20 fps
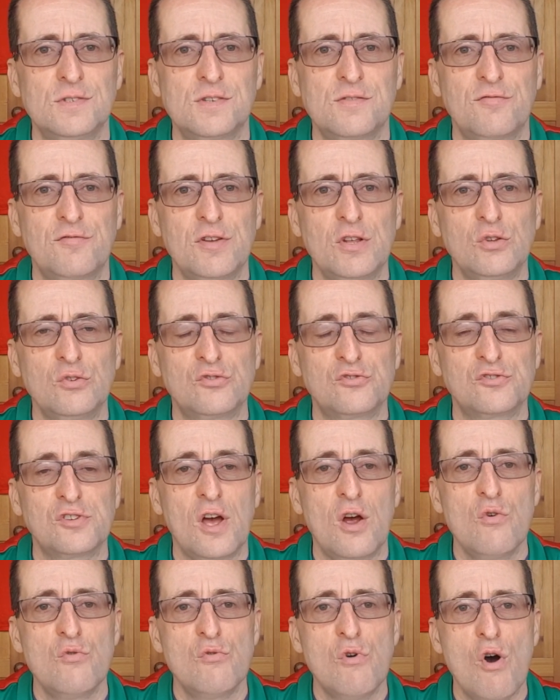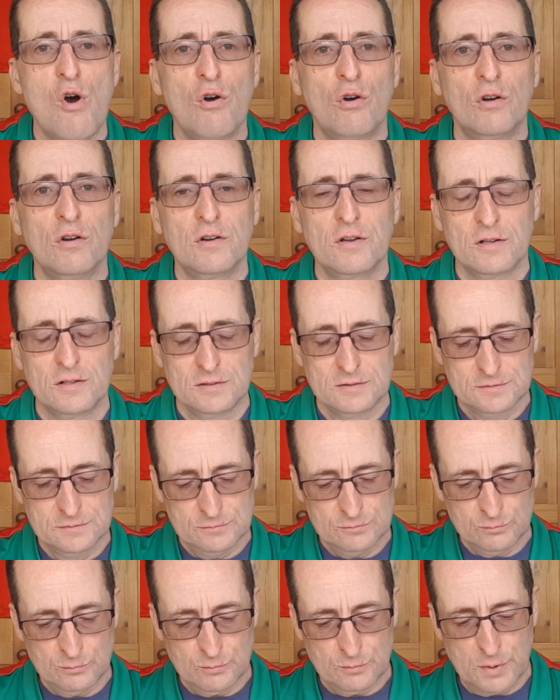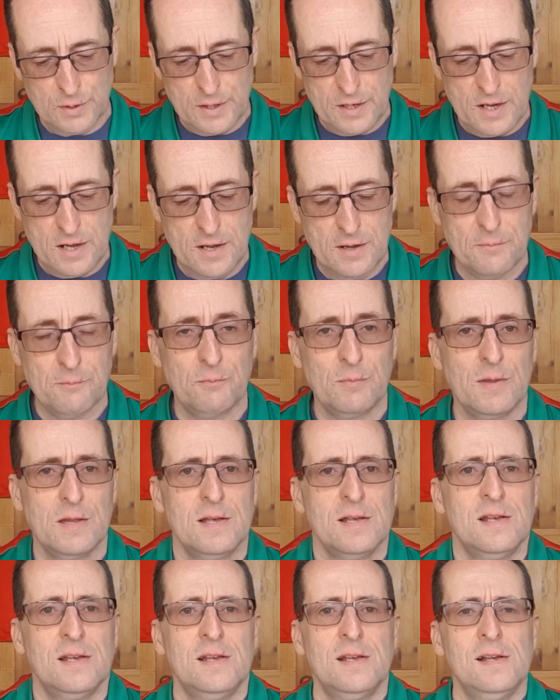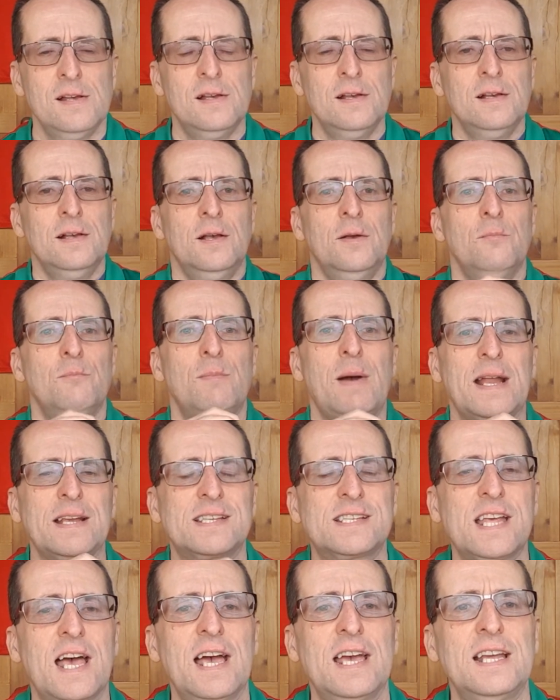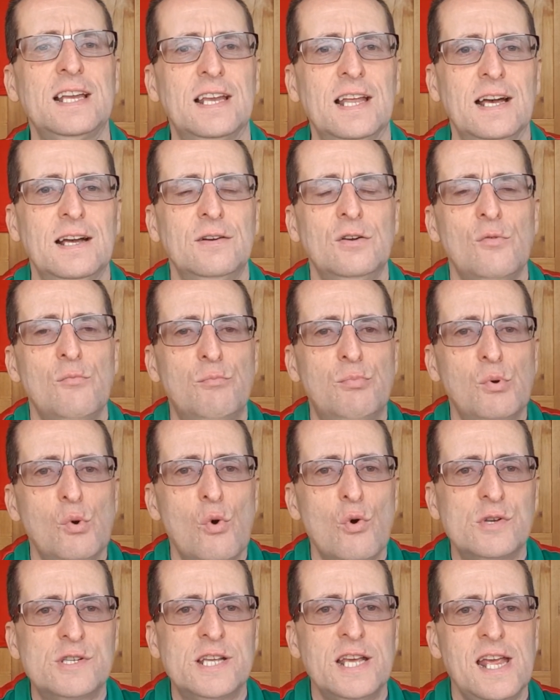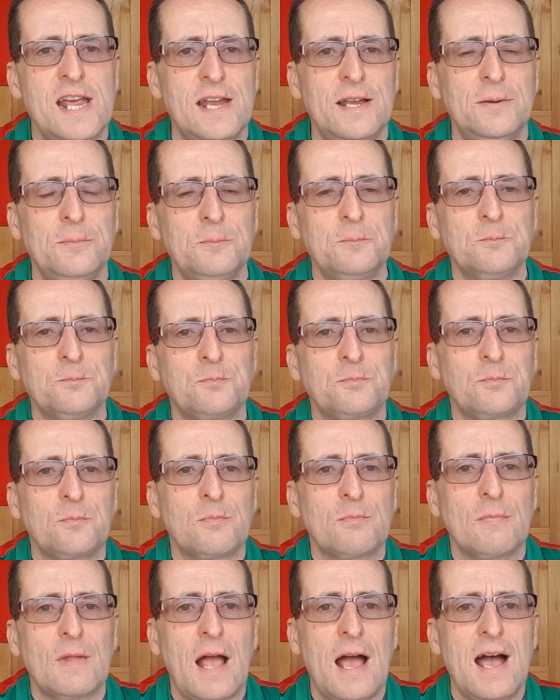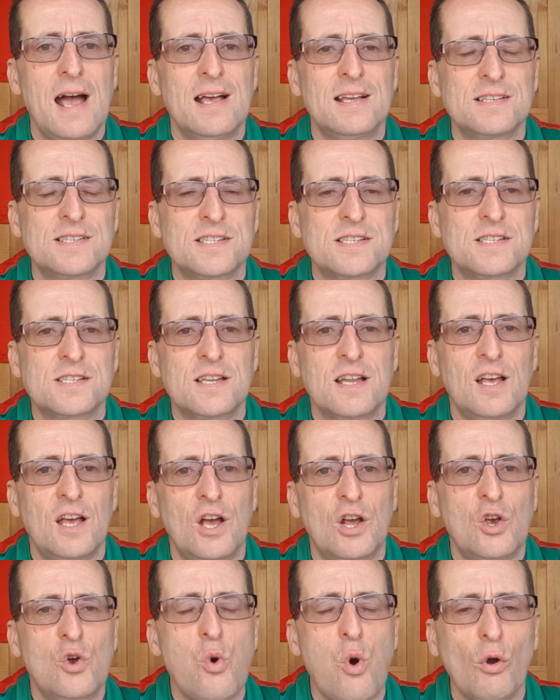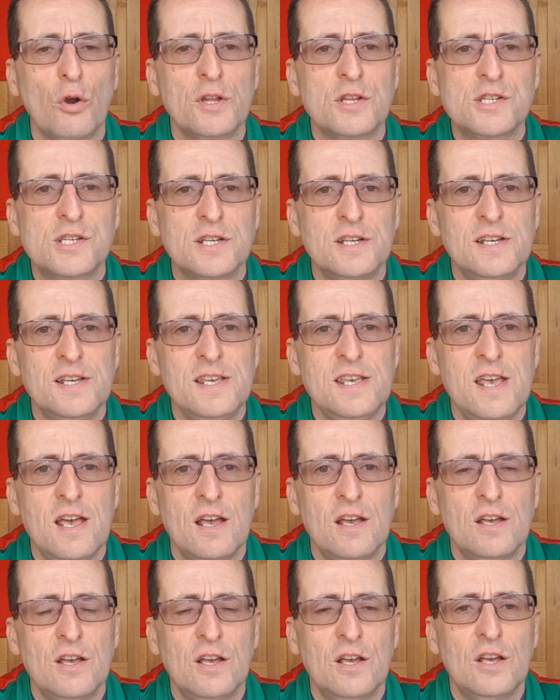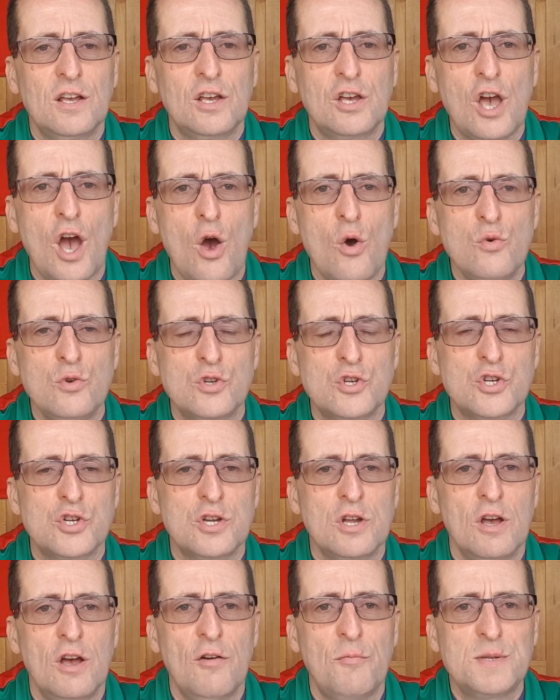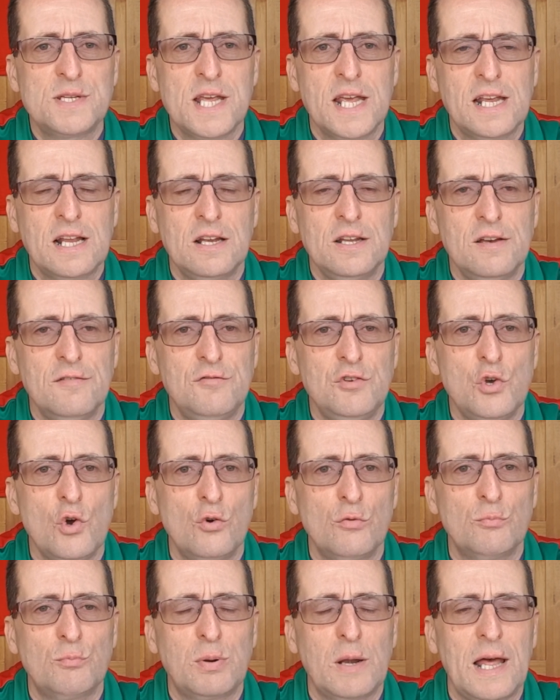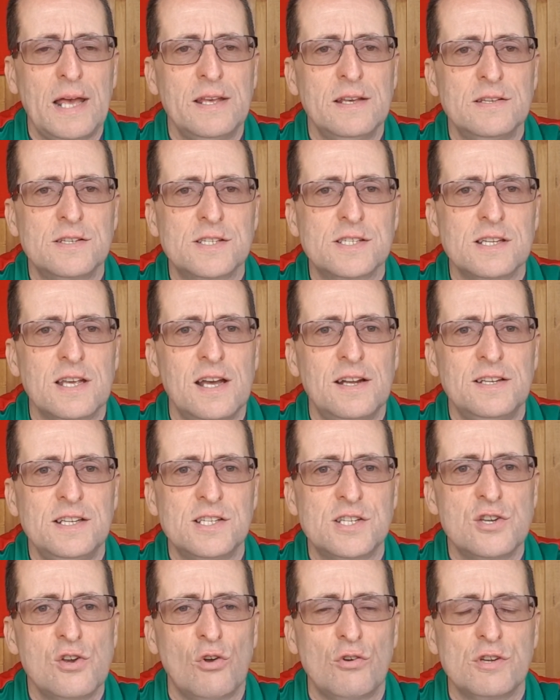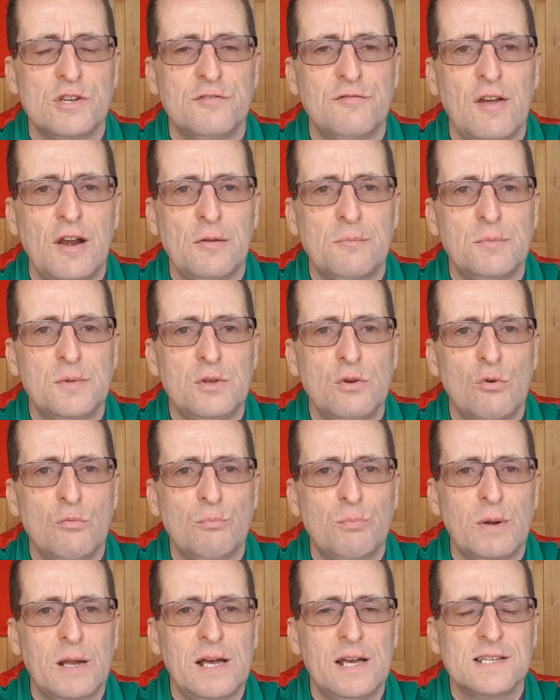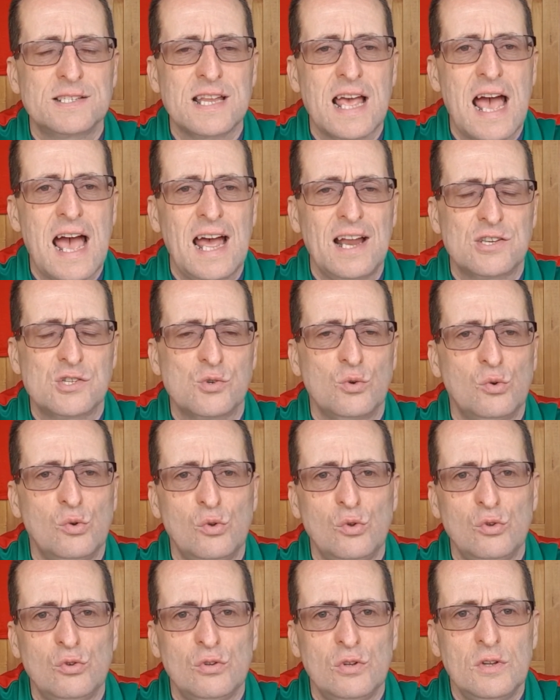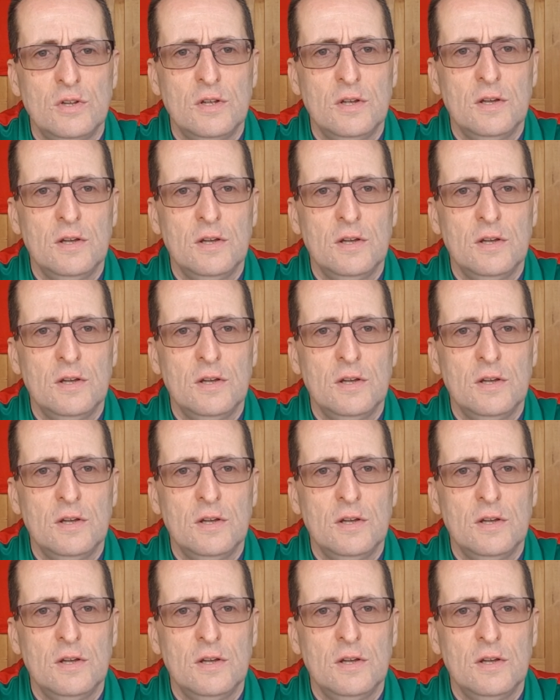Feels so wrong. But Matt Taylor brought in as a quality coach, particularly of young players, and he's not developed the young players at all.